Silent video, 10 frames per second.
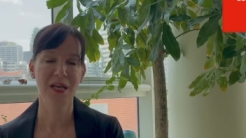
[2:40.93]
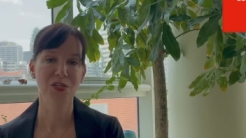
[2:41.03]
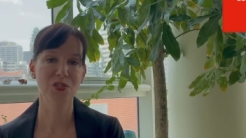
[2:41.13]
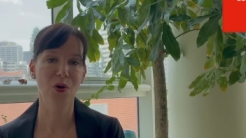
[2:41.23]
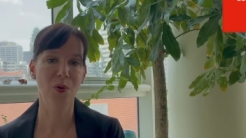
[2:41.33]

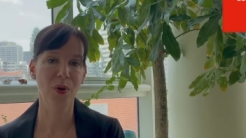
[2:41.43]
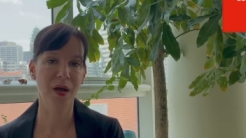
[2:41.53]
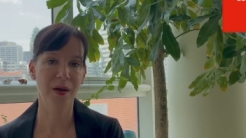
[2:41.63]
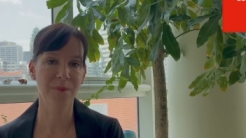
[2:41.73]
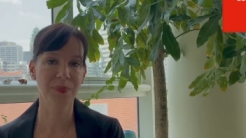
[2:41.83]
So
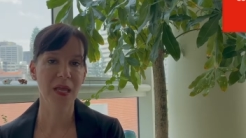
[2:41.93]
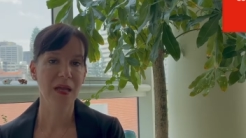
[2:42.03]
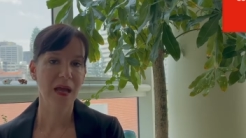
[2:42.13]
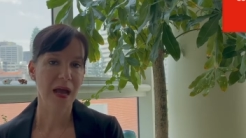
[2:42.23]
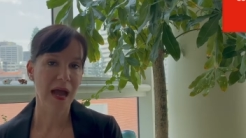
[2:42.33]
um,
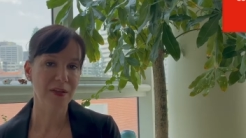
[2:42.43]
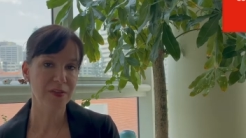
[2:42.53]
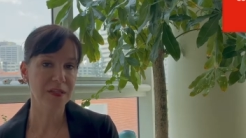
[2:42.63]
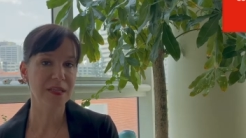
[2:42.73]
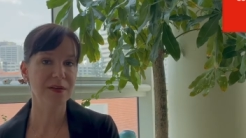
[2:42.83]
I
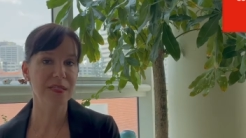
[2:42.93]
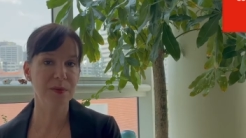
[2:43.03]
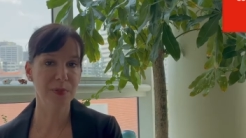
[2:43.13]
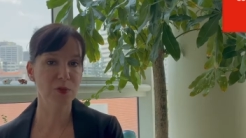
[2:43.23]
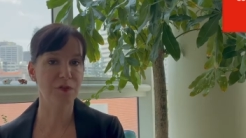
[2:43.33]
think there is a
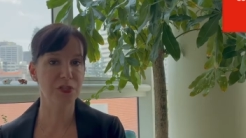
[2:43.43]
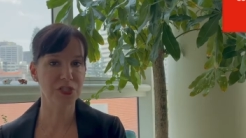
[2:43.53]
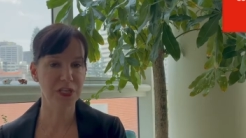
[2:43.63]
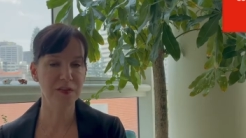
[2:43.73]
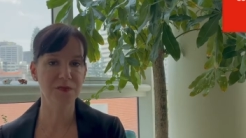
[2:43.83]
bit of a
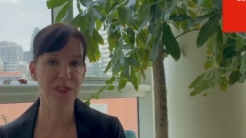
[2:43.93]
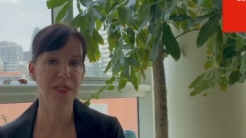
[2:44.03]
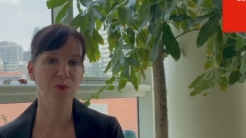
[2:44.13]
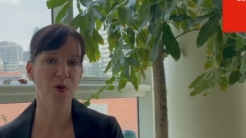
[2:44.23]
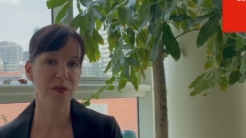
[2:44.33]
shift
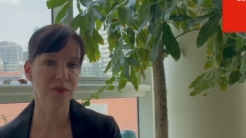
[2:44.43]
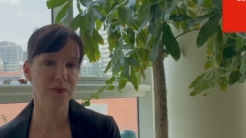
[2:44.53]
in what